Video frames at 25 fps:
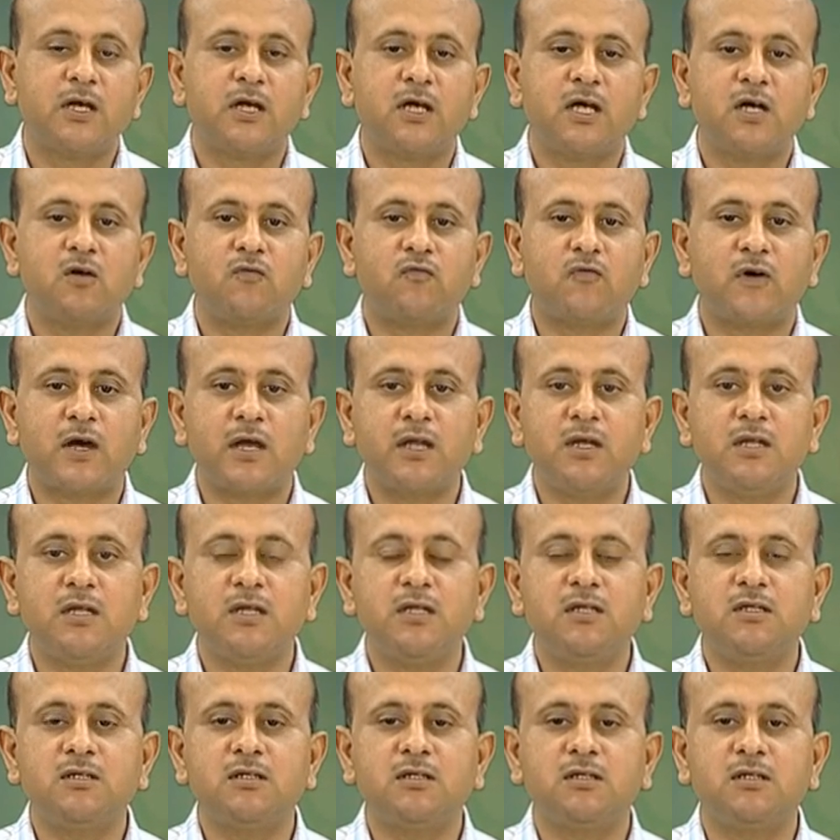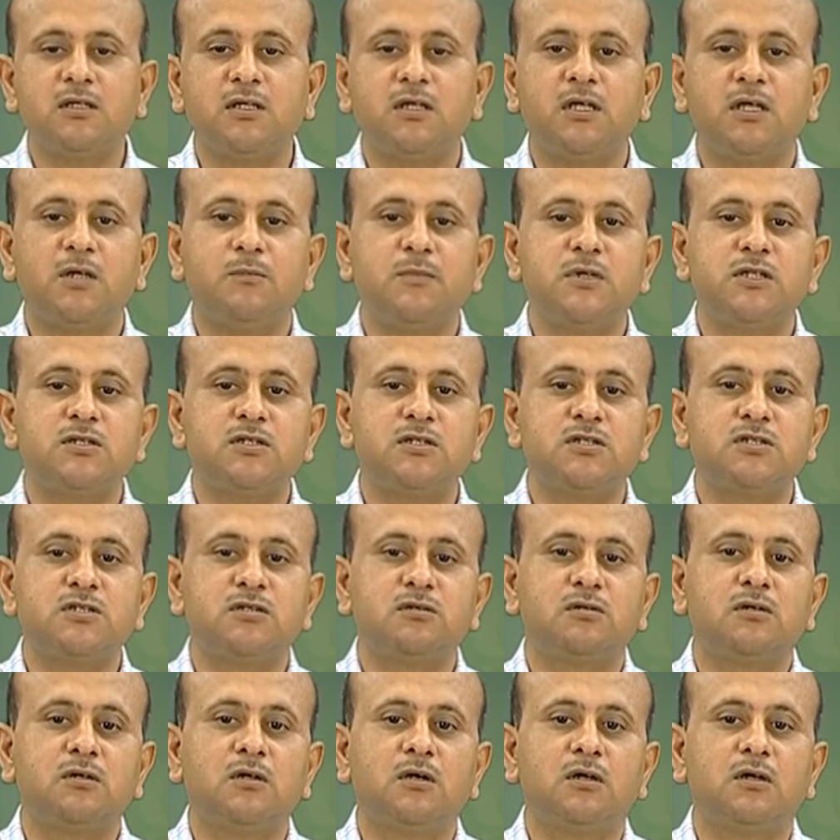And finally, the image is
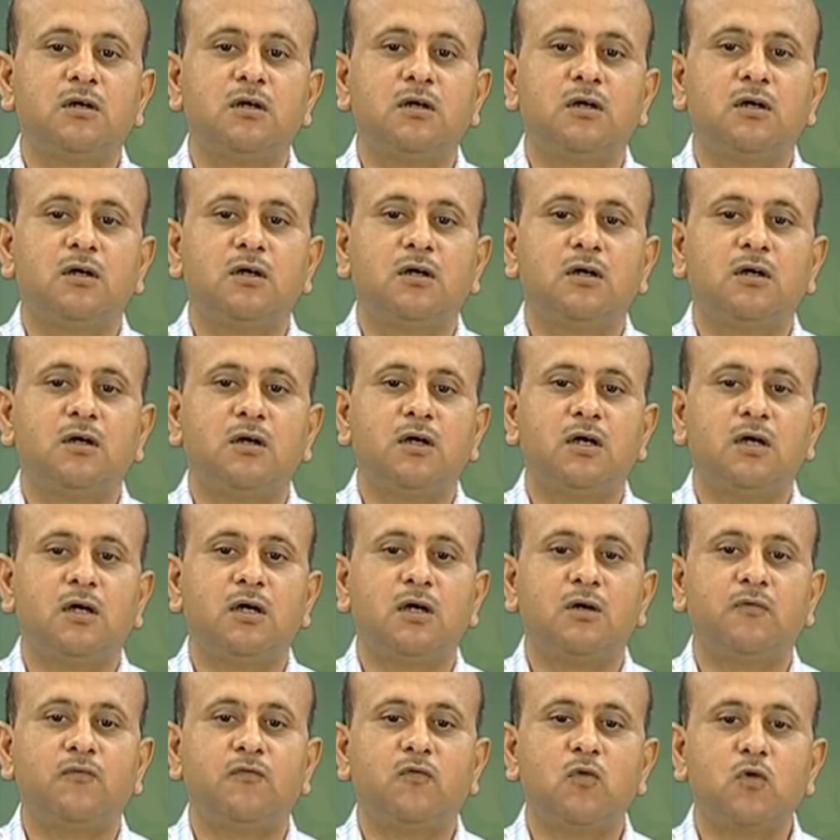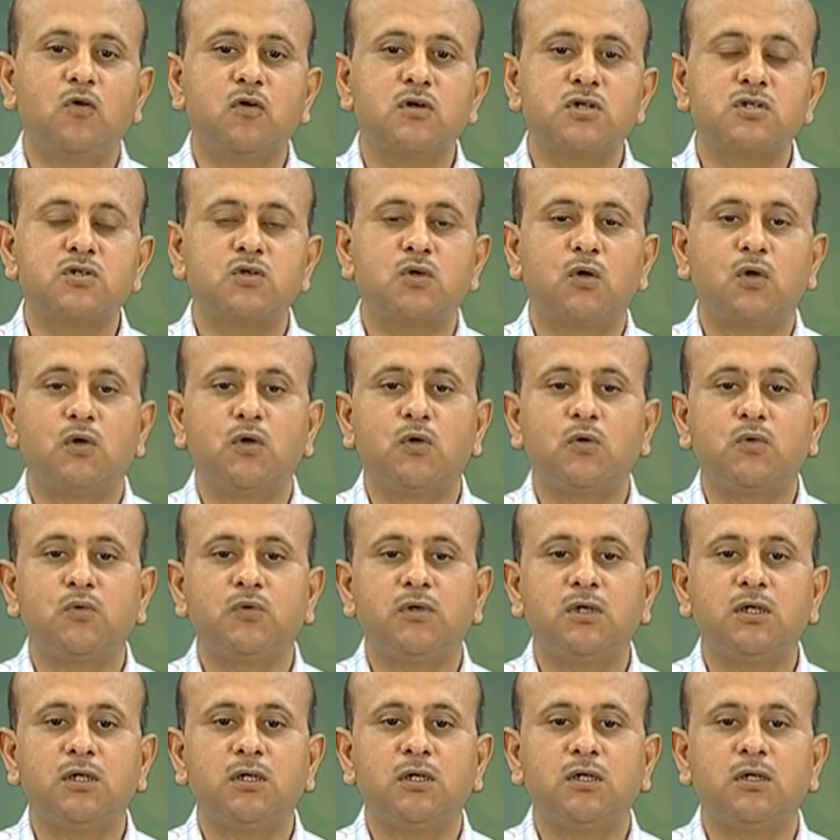uh, focused onto
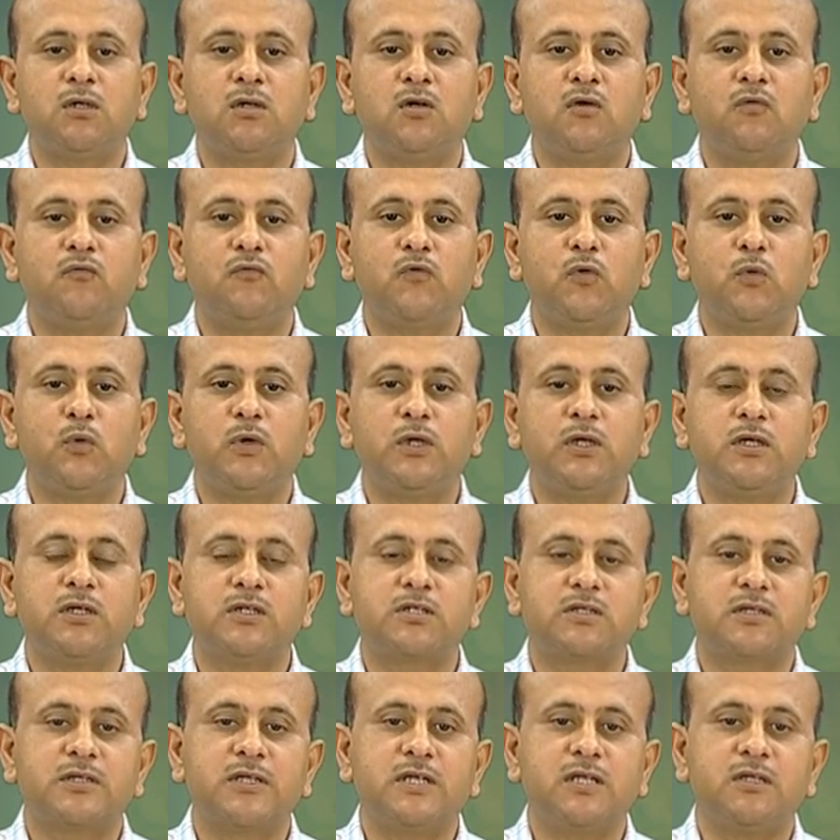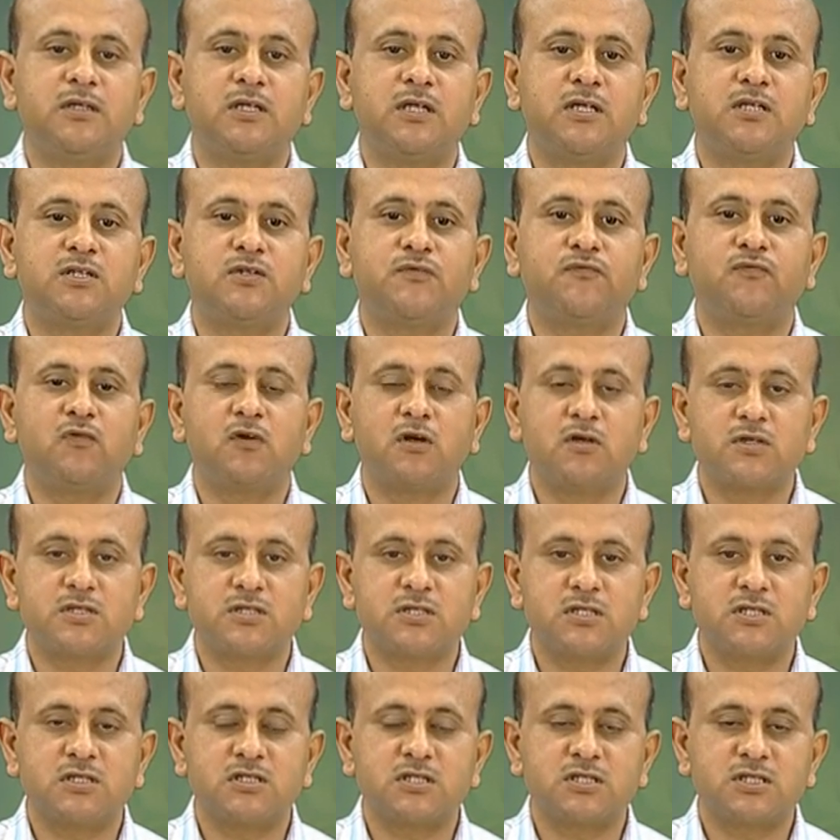the viewing screen that is
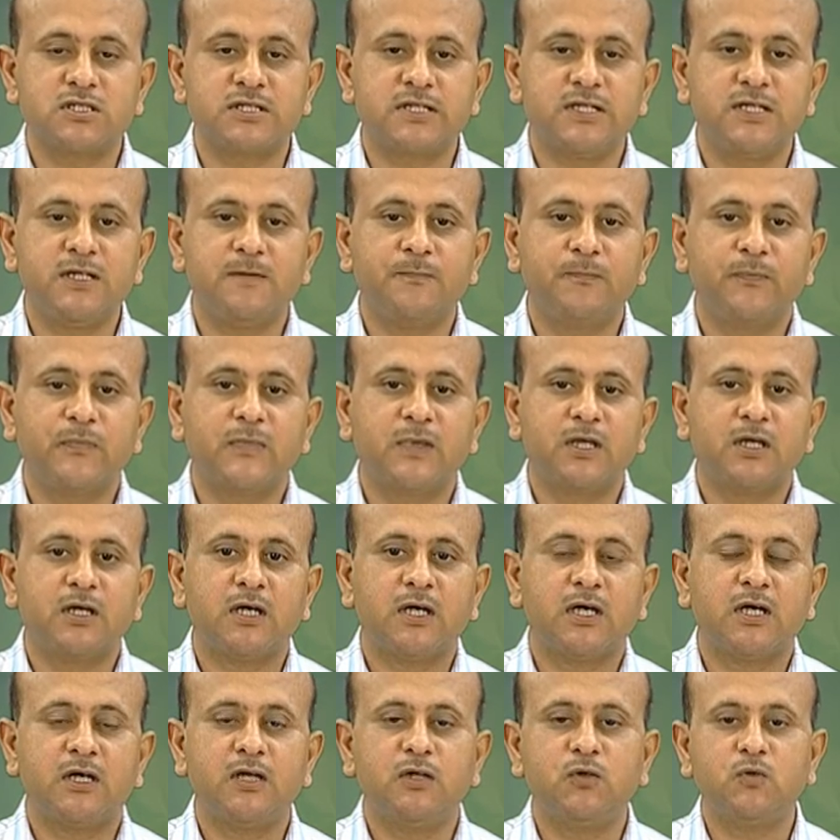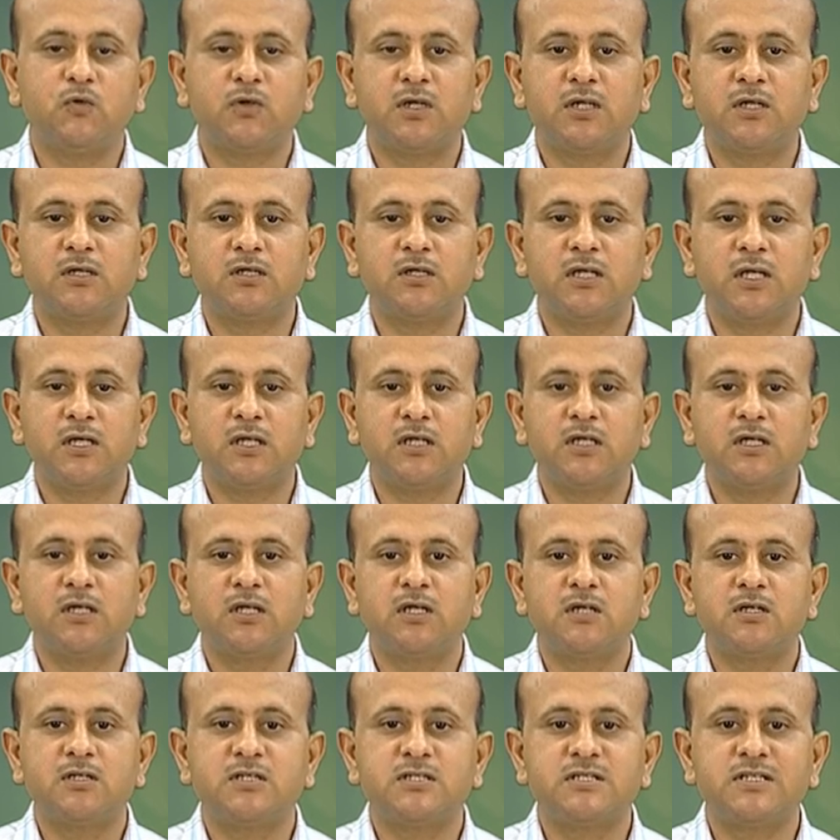fluorescent screen and you can then
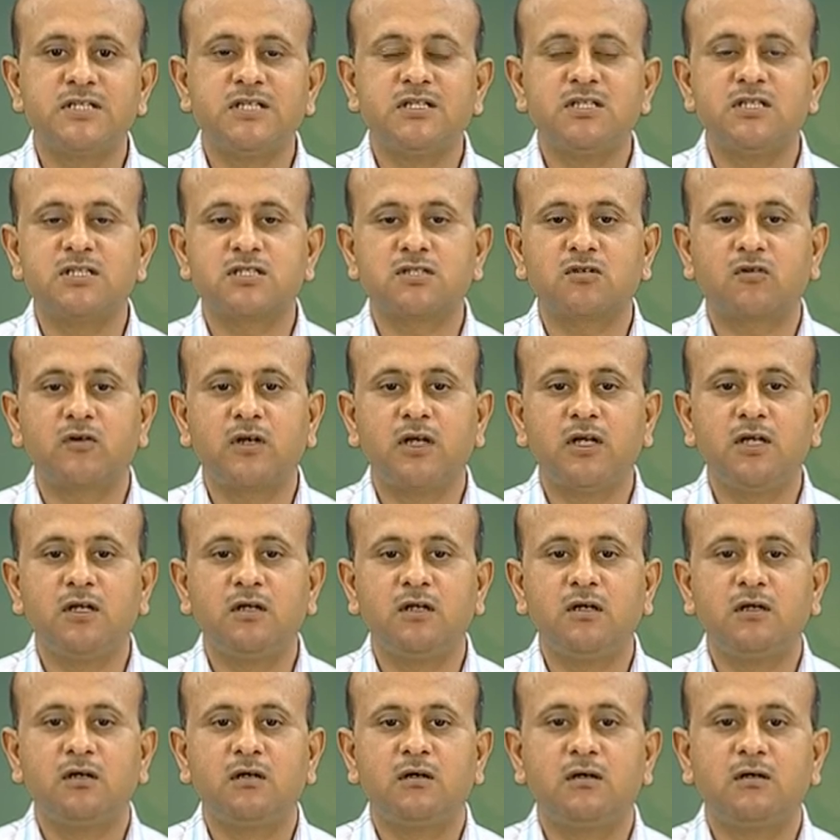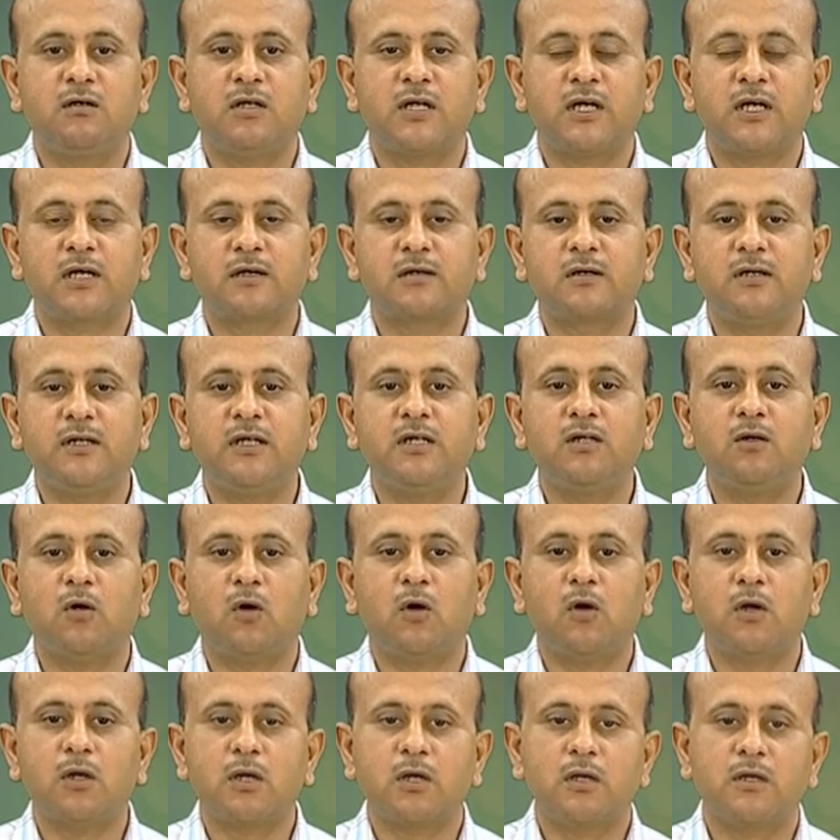see the screen directly
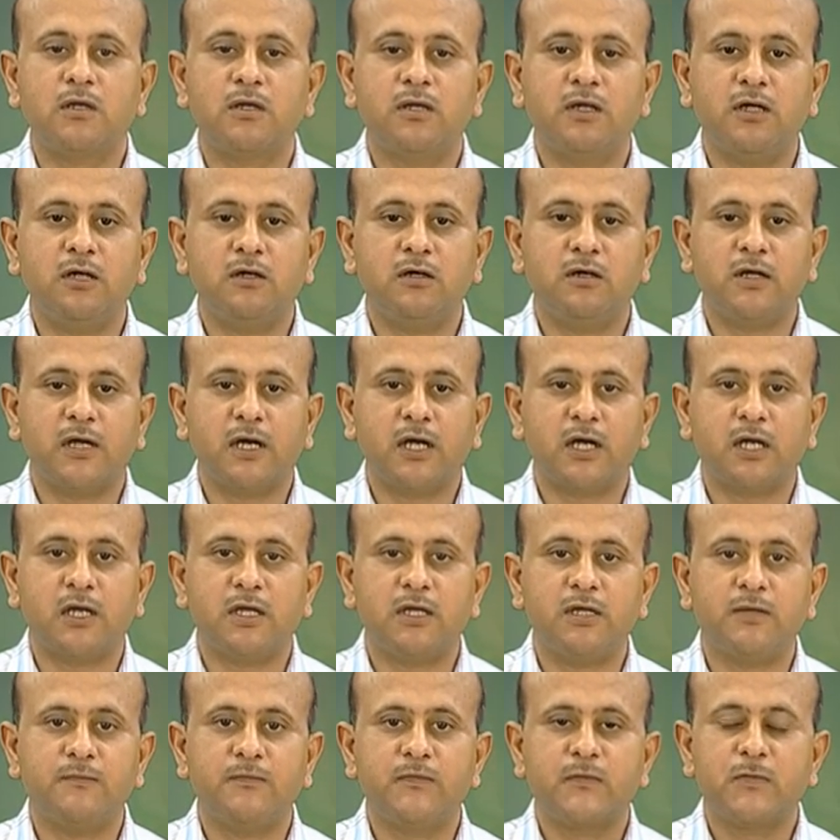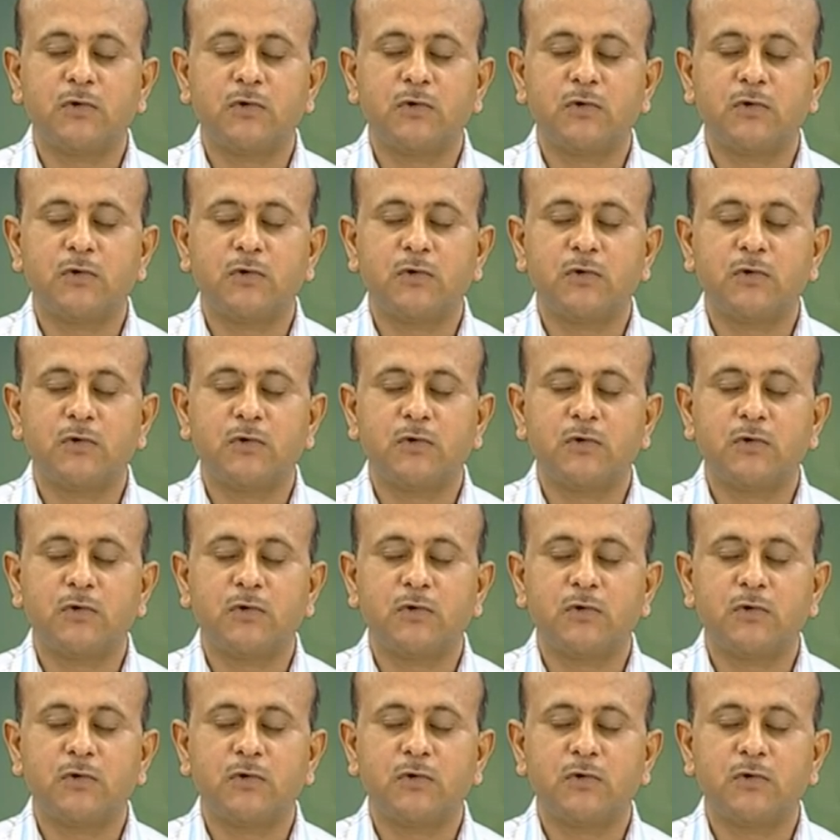or indirectly.